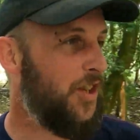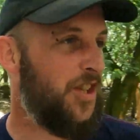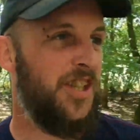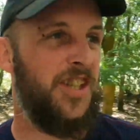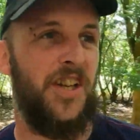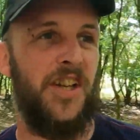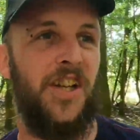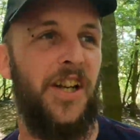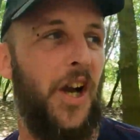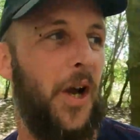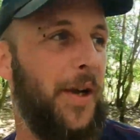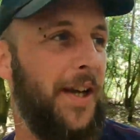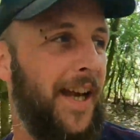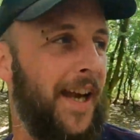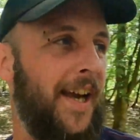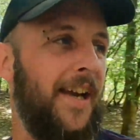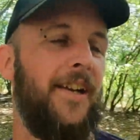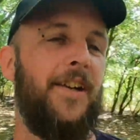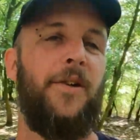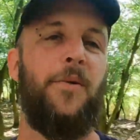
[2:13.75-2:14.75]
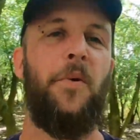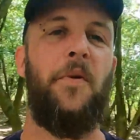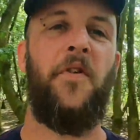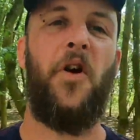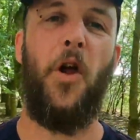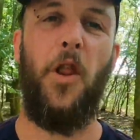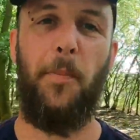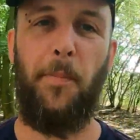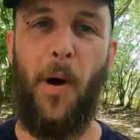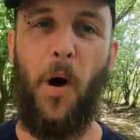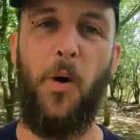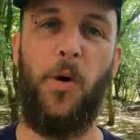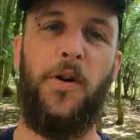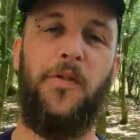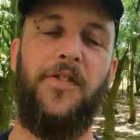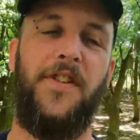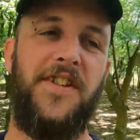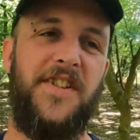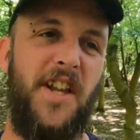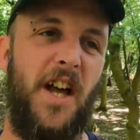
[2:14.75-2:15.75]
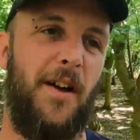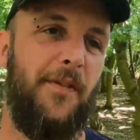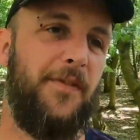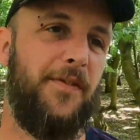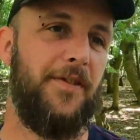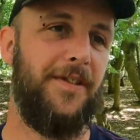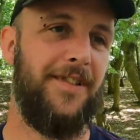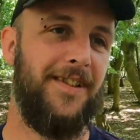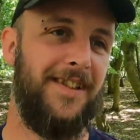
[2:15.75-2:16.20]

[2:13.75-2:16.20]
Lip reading: She's going to go get. We've got the bulk of the stuff.